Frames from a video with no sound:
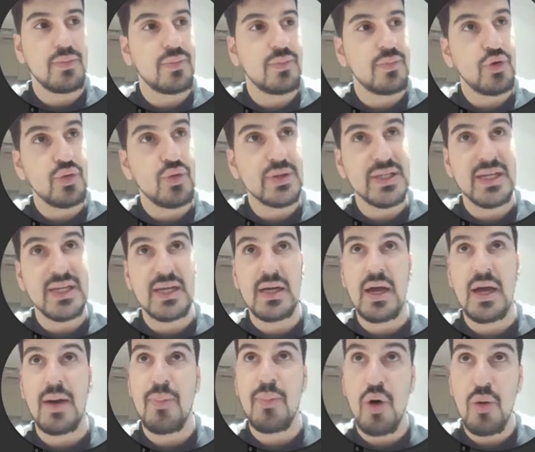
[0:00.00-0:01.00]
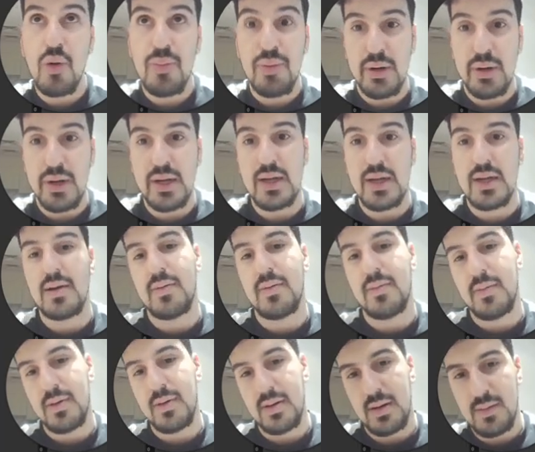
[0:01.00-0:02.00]
using appropriate
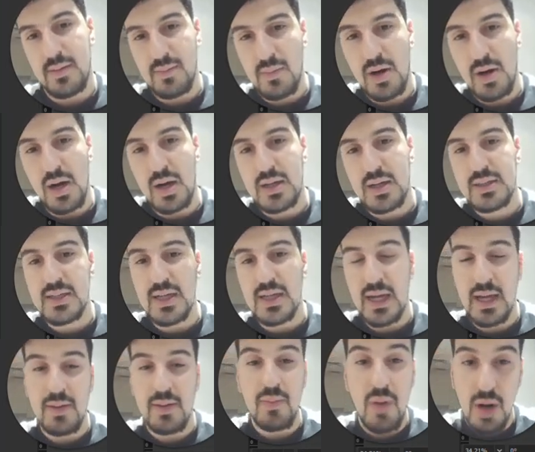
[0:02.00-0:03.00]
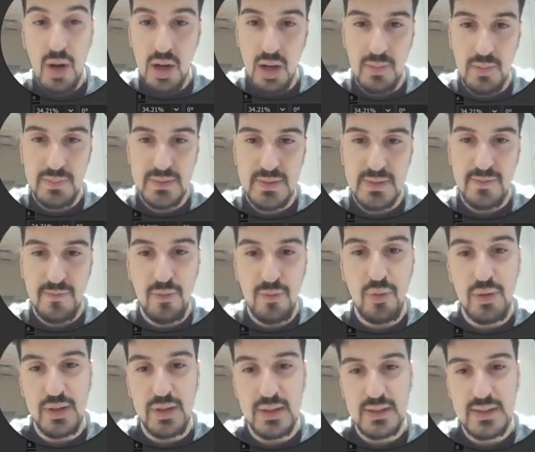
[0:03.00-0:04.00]
marks and mockups
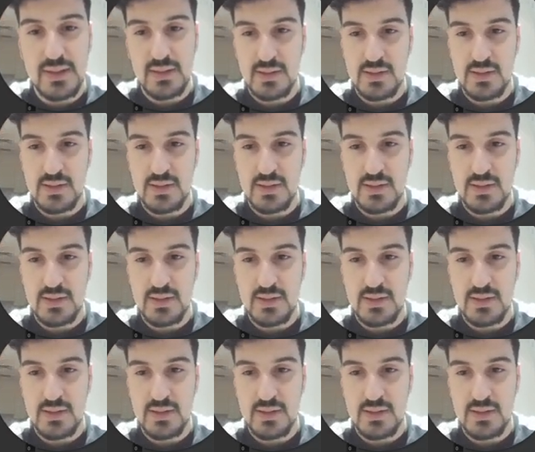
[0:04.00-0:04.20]
for this.